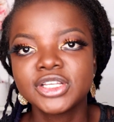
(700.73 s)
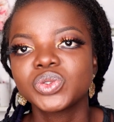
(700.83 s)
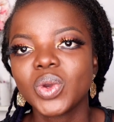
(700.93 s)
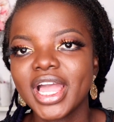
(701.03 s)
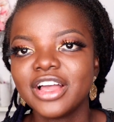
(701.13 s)

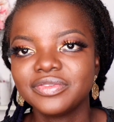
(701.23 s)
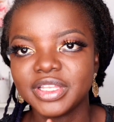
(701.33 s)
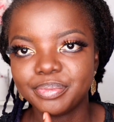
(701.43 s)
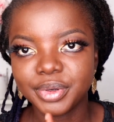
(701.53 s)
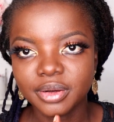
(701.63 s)
So I have
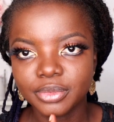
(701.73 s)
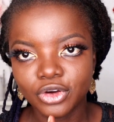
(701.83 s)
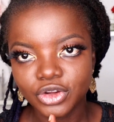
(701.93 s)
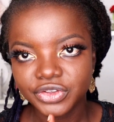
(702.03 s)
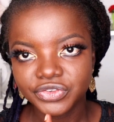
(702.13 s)
lip balm
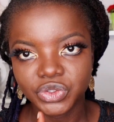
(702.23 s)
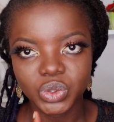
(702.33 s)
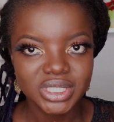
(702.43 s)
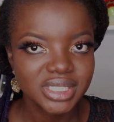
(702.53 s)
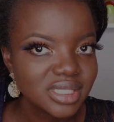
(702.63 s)
on, if you
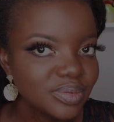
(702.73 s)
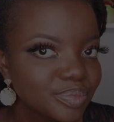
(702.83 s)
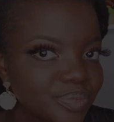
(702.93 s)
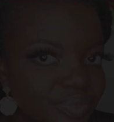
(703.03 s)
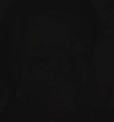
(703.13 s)
notice.
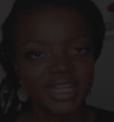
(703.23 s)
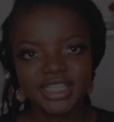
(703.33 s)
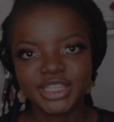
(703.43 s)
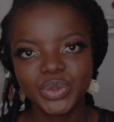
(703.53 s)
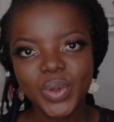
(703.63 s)

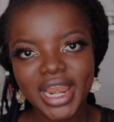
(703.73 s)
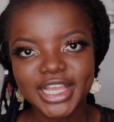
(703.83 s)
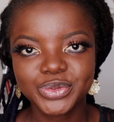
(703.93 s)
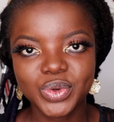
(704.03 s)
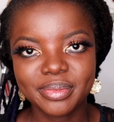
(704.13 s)
The way I
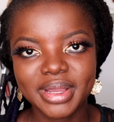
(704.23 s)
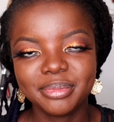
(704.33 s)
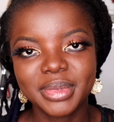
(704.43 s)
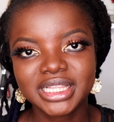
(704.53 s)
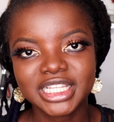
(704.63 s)
like to wear my
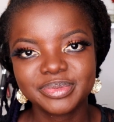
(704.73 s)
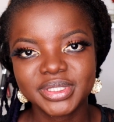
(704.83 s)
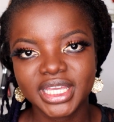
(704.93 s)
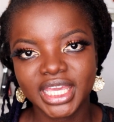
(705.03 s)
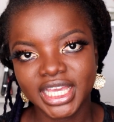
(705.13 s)
matte
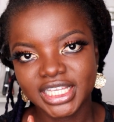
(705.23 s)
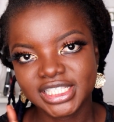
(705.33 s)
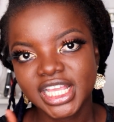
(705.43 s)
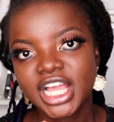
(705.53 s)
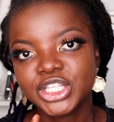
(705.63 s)
lipstick
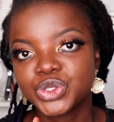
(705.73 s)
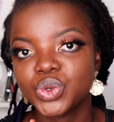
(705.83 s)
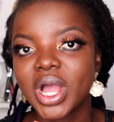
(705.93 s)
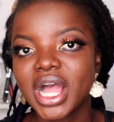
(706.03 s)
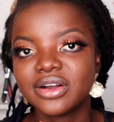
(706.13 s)
is
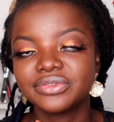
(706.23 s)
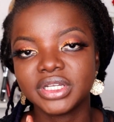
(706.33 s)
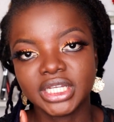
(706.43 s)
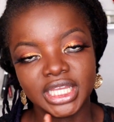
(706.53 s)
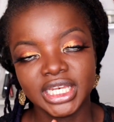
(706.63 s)
to have
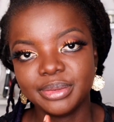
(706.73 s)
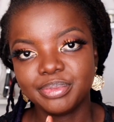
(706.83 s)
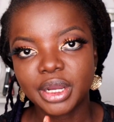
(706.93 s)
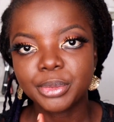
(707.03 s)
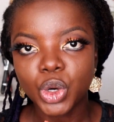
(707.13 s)
a lip
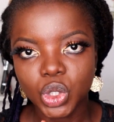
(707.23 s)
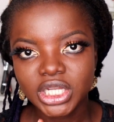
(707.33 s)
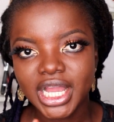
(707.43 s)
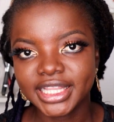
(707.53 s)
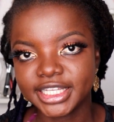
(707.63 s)
balm on
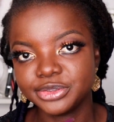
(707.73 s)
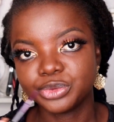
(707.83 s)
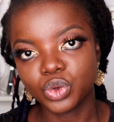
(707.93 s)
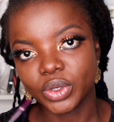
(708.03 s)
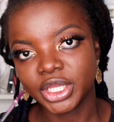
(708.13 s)
and then
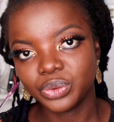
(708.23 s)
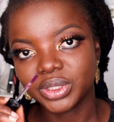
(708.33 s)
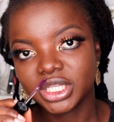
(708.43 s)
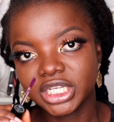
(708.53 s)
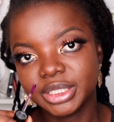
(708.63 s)
go in
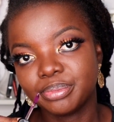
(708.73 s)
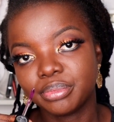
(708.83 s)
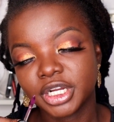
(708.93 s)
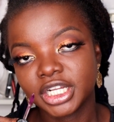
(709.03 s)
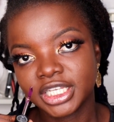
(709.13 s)
with the
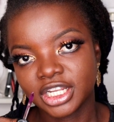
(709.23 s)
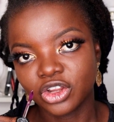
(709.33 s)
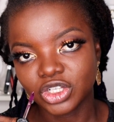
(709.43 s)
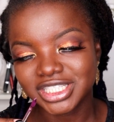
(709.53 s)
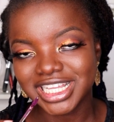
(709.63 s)
lip
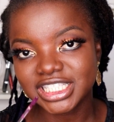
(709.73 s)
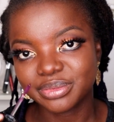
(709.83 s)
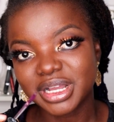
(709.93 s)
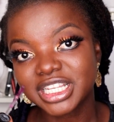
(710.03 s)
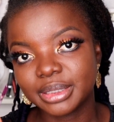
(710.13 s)
gloss. That's the
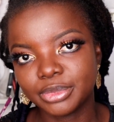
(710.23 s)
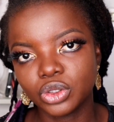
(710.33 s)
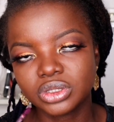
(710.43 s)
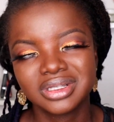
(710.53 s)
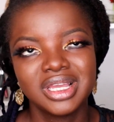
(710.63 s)
matte lip
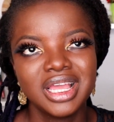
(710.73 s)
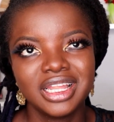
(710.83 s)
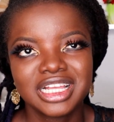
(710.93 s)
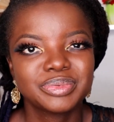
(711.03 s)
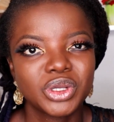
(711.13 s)
gloss.
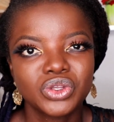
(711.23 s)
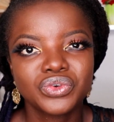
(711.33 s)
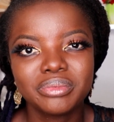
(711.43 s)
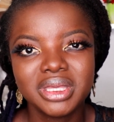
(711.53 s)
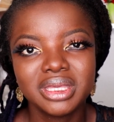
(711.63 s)
That's because
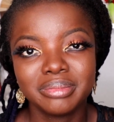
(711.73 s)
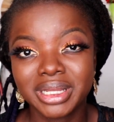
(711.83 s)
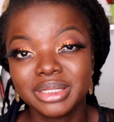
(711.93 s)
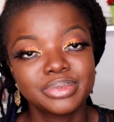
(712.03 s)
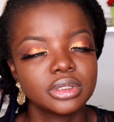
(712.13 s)
for me, my
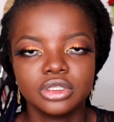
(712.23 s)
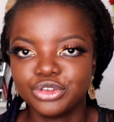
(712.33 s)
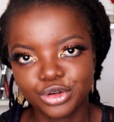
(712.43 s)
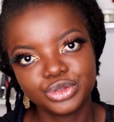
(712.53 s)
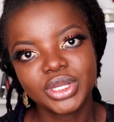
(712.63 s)
lips,
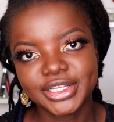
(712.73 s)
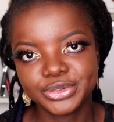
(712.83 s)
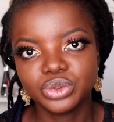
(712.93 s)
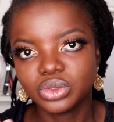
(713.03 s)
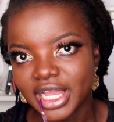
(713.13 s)
you guys
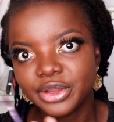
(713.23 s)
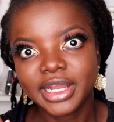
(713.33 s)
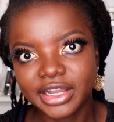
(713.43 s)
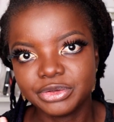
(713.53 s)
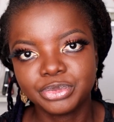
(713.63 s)
know I
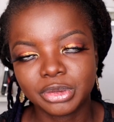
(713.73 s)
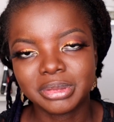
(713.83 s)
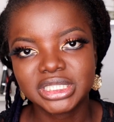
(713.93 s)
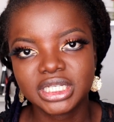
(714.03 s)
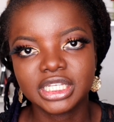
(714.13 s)
have a
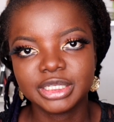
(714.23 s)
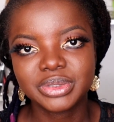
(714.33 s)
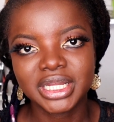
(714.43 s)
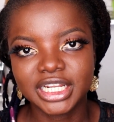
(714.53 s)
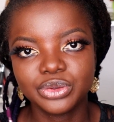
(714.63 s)
problematic lip
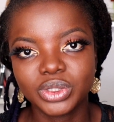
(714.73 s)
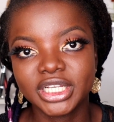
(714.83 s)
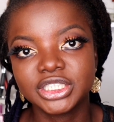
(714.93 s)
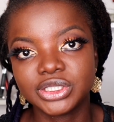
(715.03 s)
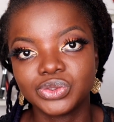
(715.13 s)
and I don't want
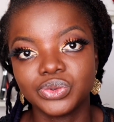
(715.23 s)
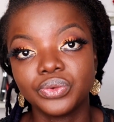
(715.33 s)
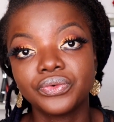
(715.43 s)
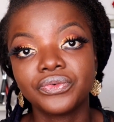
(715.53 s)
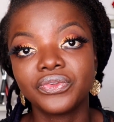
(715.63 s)
anything to
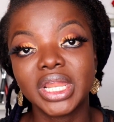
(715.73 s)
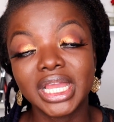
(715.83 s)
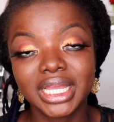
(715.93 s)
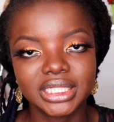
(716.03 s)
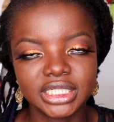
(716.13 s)

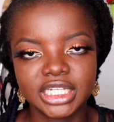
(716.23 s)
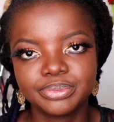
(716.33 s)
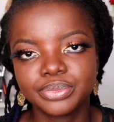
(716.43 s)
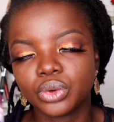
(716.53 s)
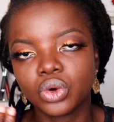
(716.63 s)
flare the
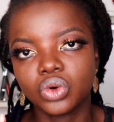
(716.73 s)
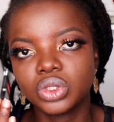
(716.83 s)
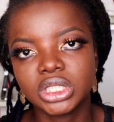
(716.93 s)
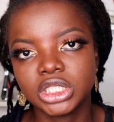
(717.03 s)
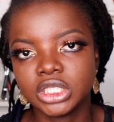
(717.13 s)
lip or
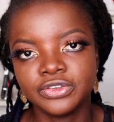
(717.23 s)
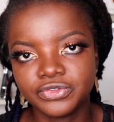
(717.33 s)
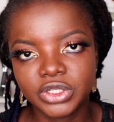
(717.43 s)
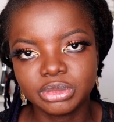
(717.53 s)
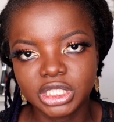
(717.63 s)

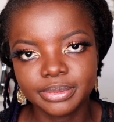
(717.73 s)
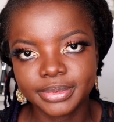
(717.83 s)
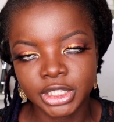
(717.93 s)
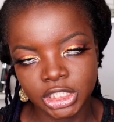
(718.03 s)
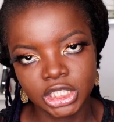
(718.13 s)
inflame the lip
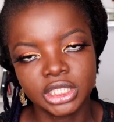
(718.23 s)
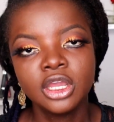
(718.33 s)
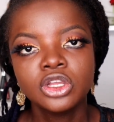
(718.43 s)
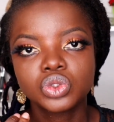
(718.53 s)
again.